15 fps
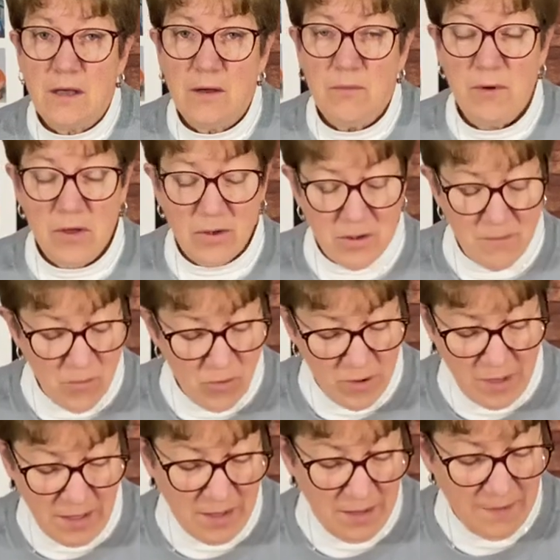Well, good
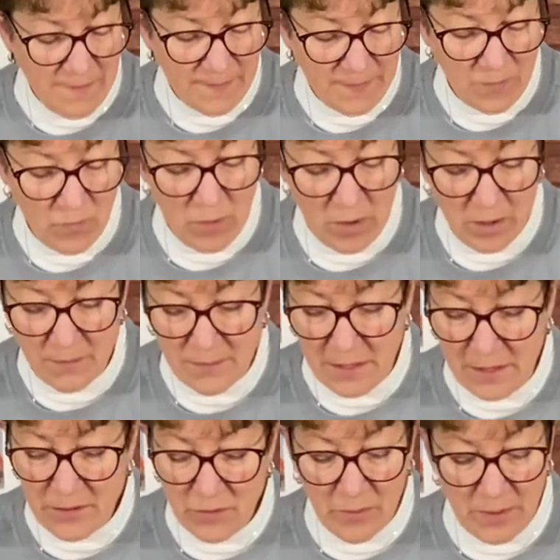morning. Welcome
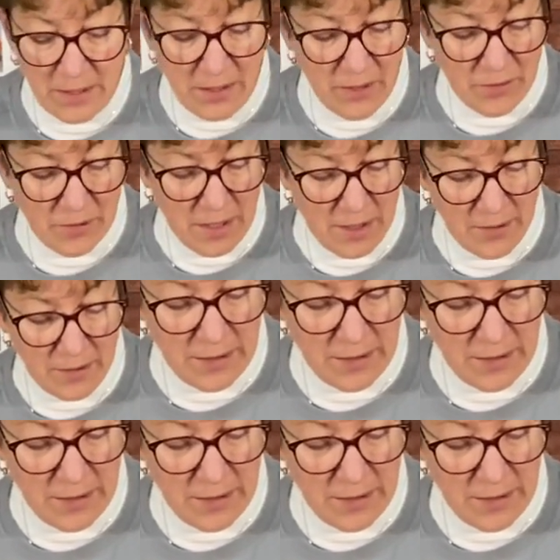down to Windy Hill Kennel